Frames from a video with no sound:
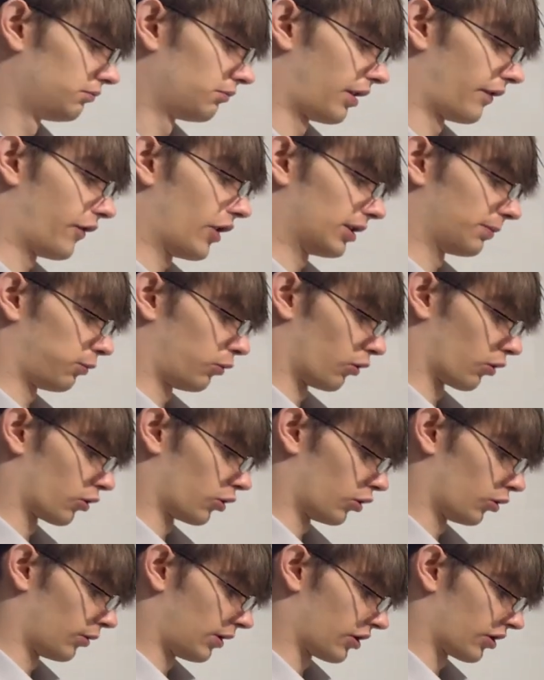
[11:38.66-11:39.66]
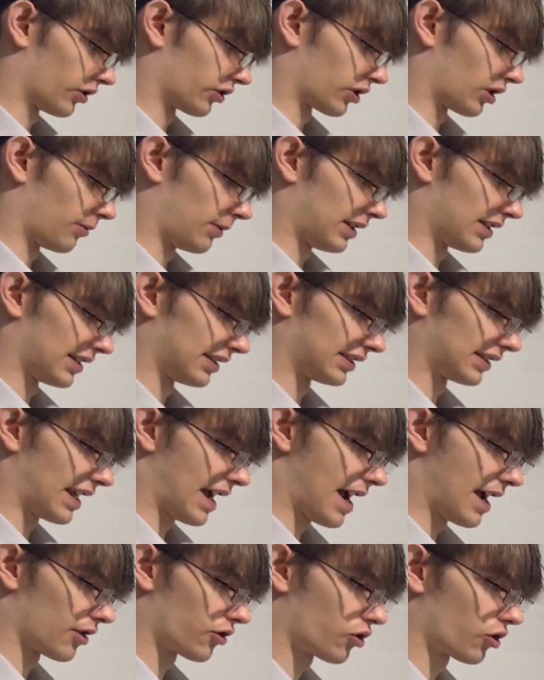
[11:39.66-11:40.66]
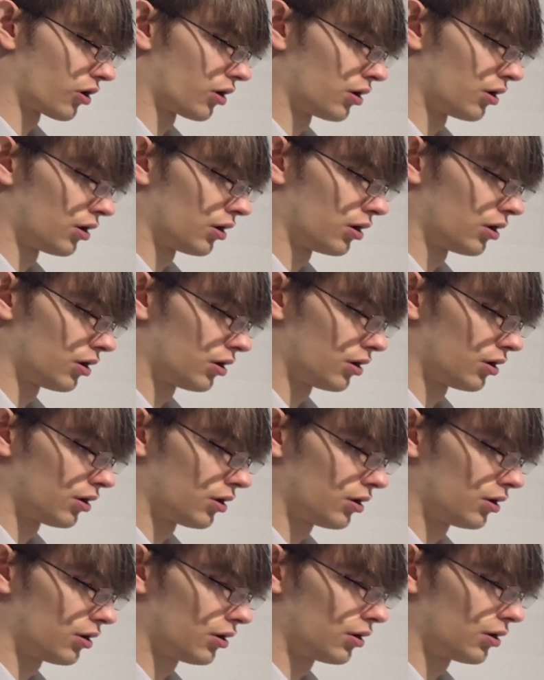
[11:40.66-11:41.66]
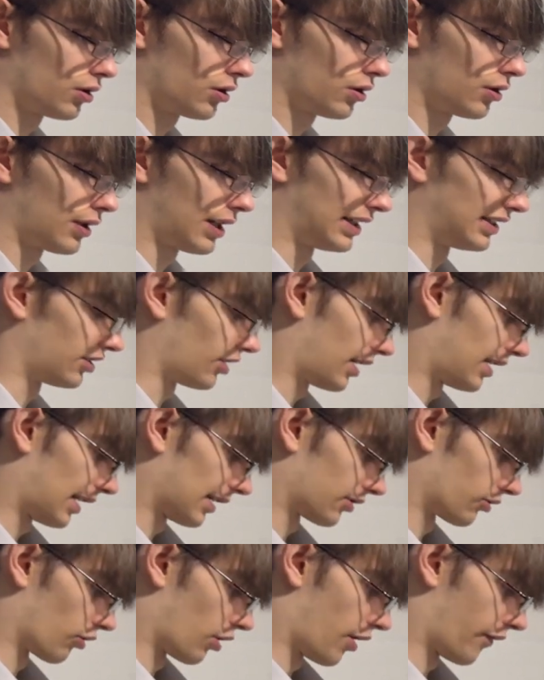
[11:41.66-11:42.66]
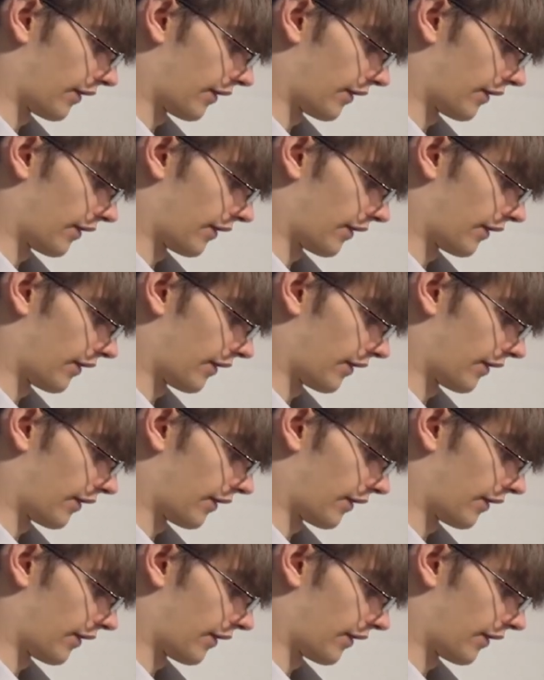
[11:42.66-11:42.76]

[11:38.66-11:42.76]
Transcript: port of call is just going to be to sketch a sine x graph.